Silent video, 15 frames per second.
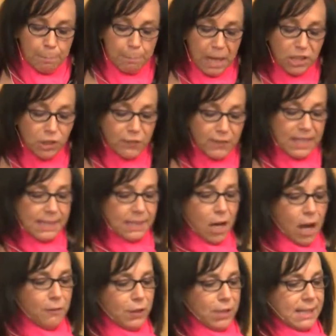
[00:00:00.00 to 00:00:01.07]
Much of this
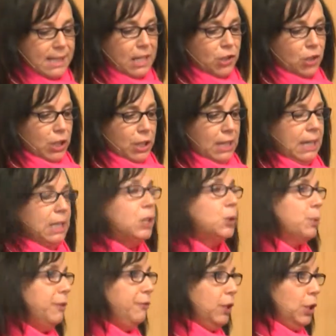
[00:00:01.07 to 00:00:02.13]
conversation
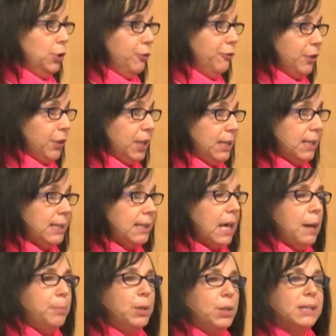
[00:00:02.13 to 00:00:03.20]
is review for the
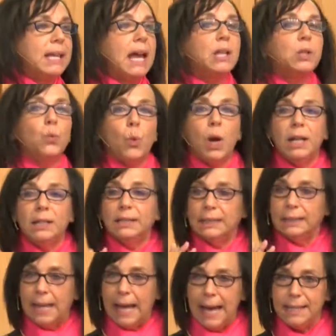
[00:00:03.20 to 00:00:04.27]
disciples as one
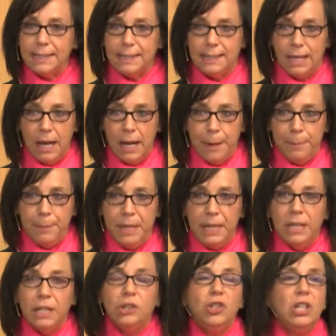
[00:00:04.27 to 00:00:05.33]
last time
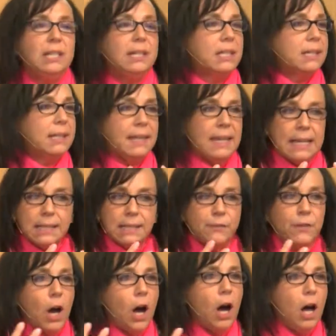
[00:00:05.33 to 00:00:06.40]
Jesus thinks
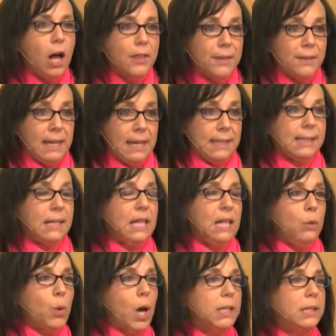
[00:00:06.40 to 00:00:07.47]
of all the things that
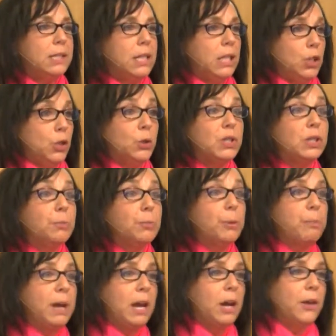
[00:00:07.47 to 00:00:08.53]
he wants to use to
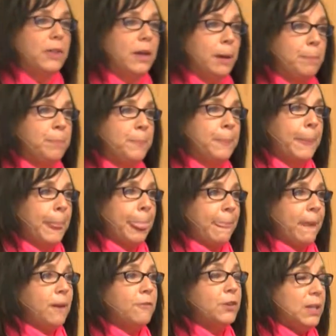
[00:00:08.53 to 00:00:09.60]
prepare them
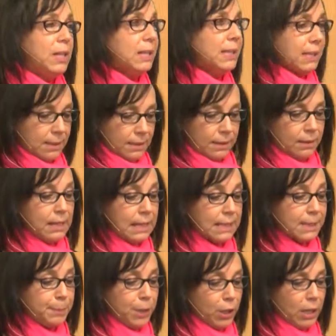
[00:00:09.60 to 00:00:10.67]
for this
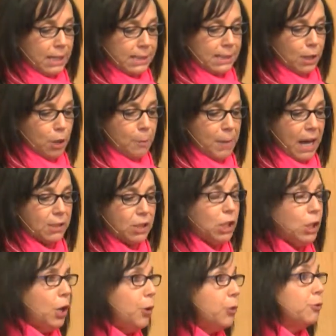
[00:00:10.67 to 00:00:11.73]
experience they're about
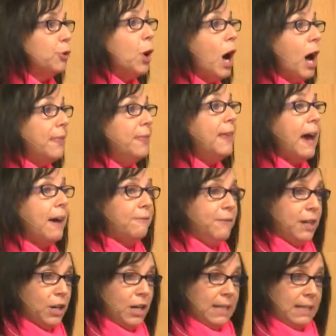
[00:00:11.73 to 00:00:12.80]
to go through on that
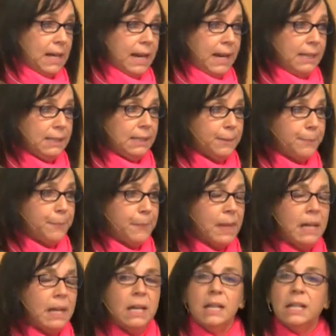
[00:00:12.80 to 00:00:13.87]
very night.
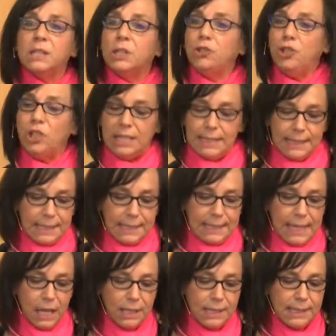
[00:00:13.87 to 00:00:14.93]
So Jesus
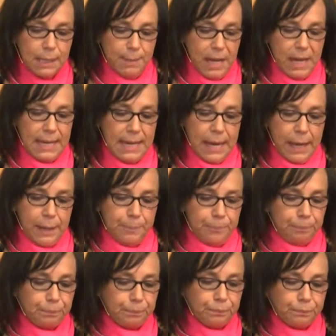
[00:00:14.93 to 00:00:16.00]
tells them again